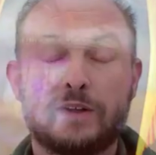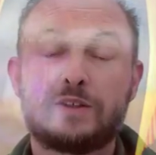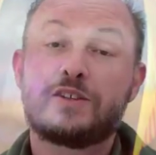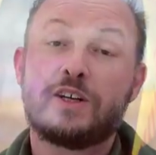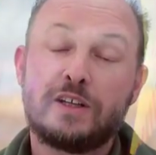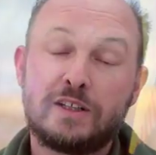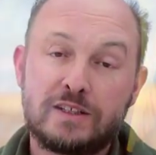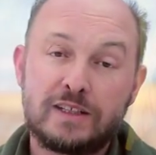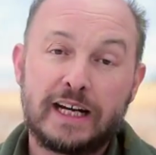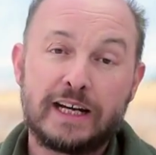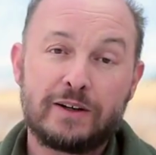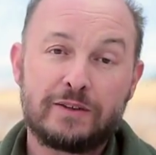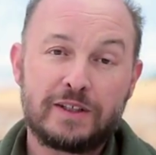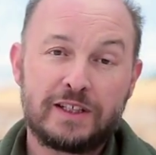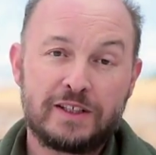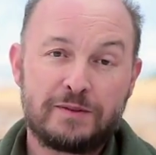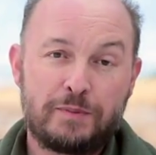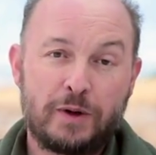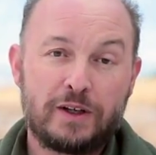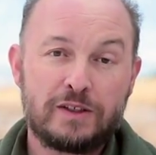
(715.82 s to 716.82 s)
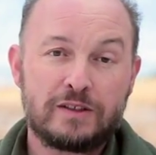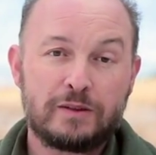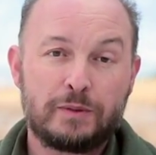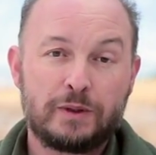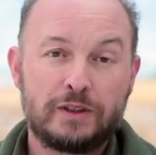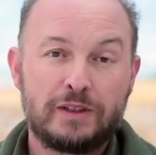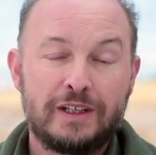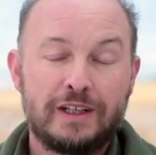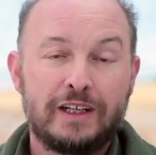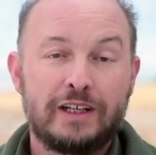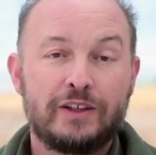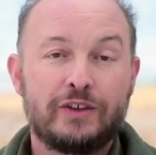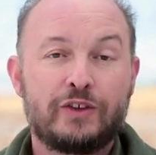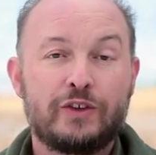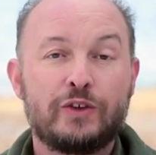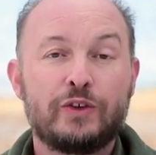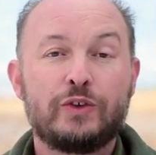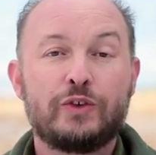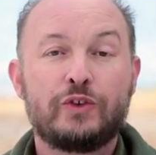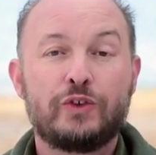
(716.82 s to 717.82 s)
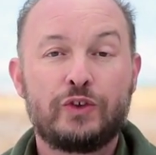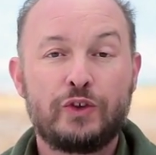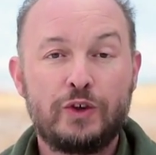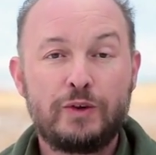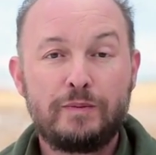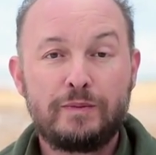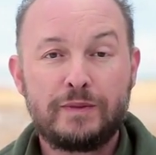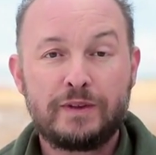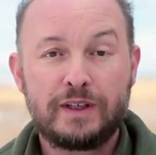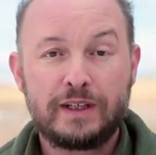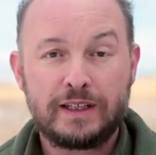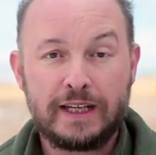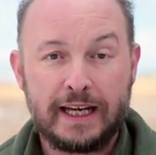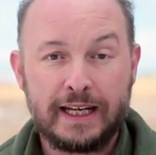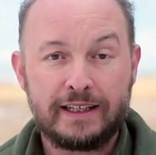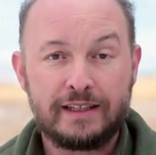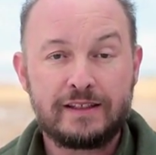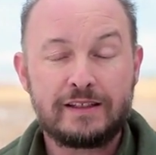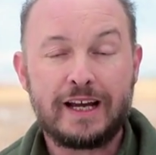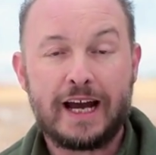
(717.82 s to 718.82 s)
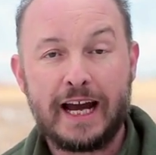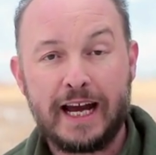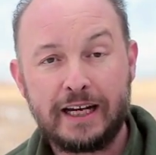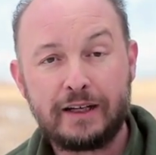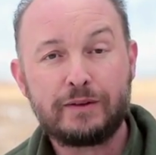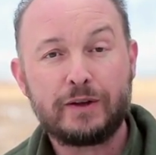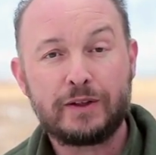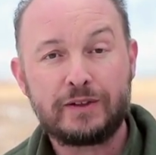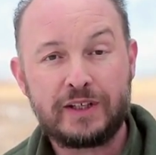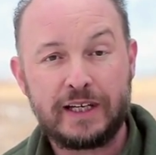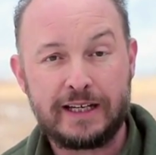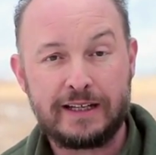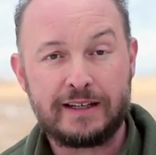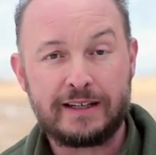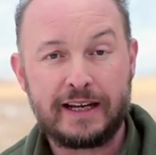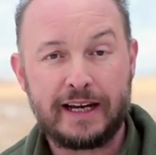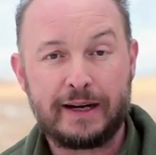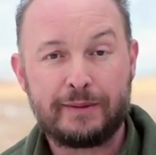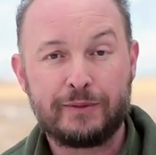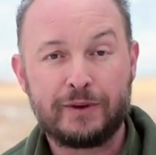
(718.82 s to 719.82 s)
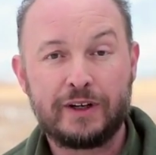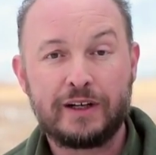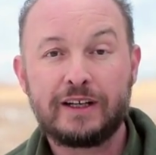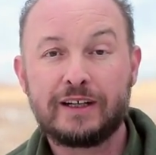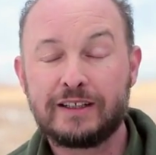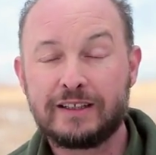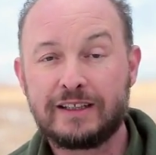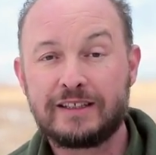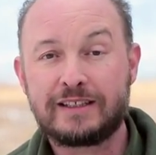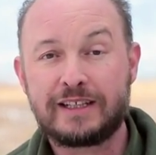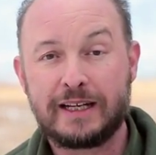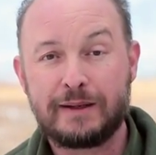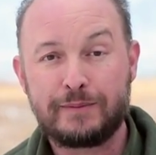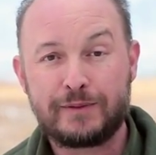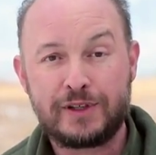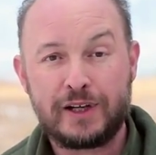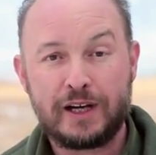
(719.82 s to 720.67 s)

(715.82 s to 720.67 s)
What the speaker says: It turns out that it's possible to zoom the lens and rotate the camera at the same